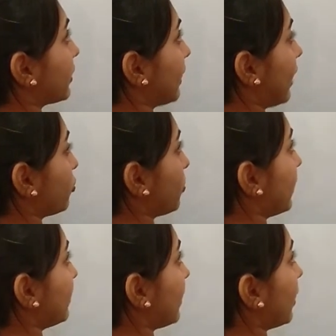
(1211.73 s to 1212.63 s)
attached by
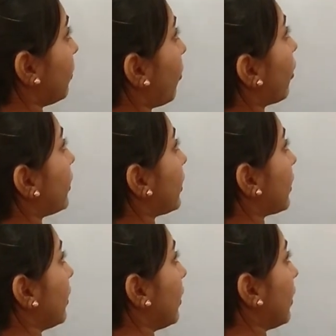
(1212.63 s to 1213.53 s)
single bond
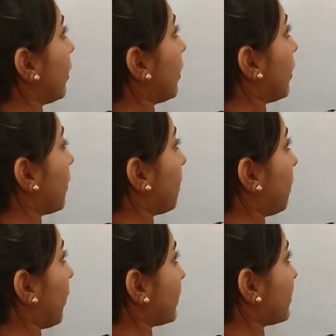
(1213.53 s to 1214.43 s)

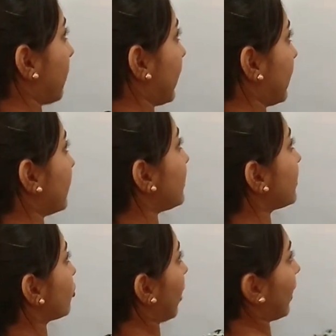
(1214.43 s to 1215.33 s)
plus minus
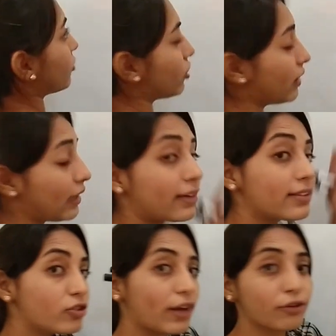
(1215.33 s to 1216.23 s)
charge. Let
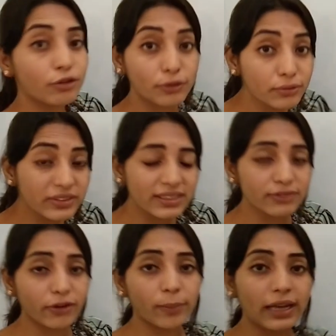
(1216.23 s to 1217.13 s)
us try to use this
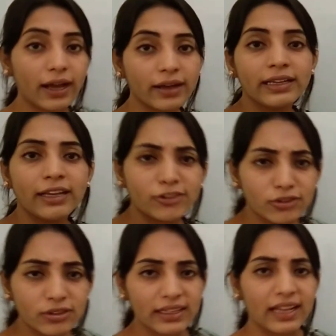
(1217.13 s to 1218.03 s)
formula
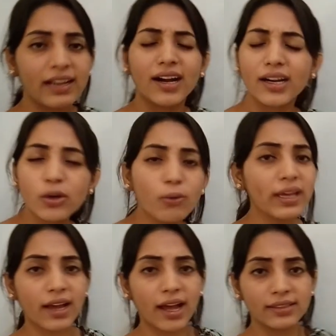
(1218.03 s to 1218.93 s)
to tell a
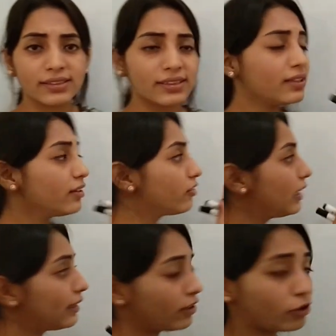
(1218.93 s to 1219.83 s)
quick answer
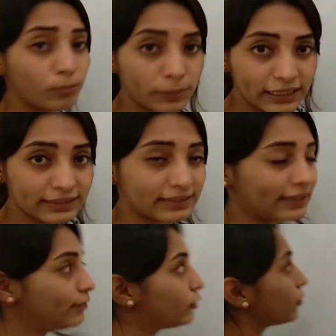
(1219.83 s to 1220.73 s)
related to
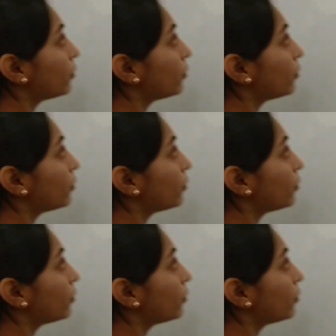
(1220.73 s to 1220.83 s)
BeCl2.